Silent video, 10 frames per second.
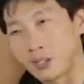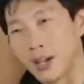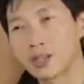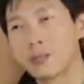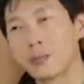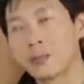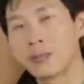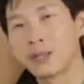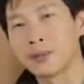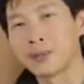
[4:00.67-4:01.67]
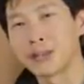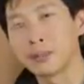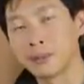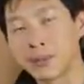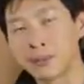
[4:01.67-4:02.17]
price of the medium
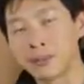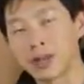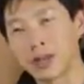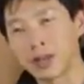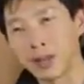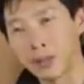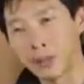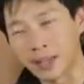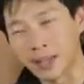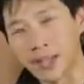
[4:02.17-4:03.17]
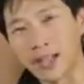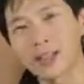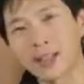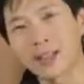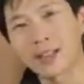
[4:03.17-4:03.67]
eggs become a bit
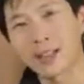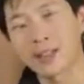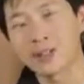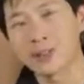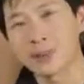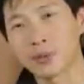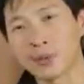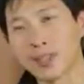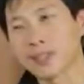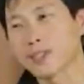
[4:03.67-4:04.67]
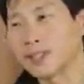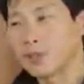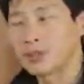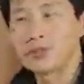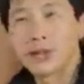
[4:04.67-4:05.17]
less than the jumbo size, then
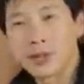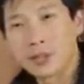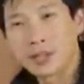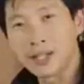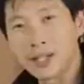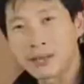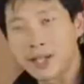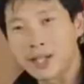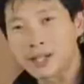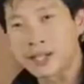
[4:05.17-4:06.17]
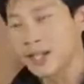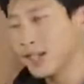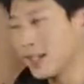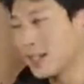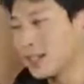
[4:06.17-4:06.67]
you should buy the medium-sized egg.
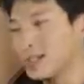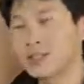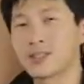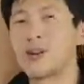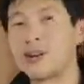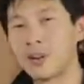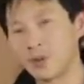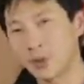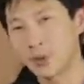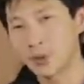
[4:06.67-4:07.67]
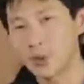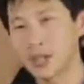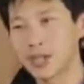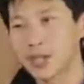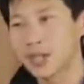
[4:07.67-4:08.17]
This is all, of
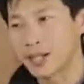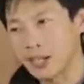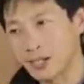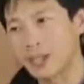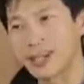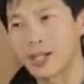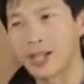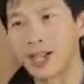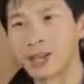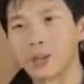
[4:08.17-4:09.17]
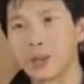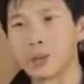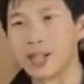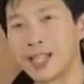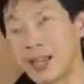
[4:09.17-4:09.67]
course, considering that you don't
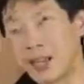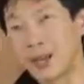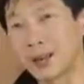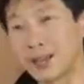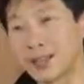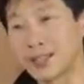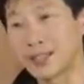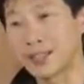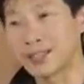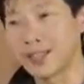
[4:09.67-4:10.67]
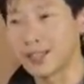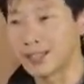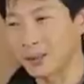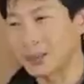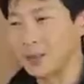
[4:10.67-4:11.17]
really care about the size of the
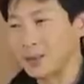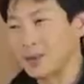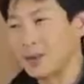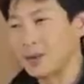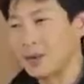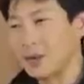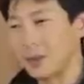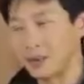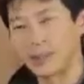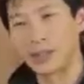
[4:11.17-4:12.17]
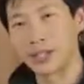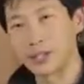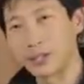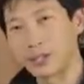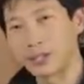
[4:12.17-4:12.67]
egg. Some people are
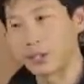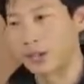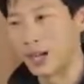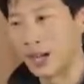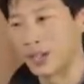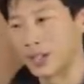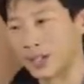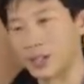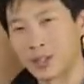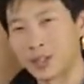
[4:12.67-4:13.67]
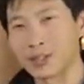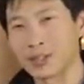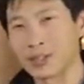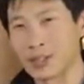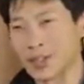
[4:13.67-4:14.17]
preferential to having the
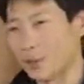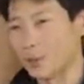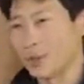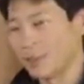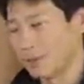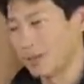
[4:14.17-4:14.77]
large egg. They want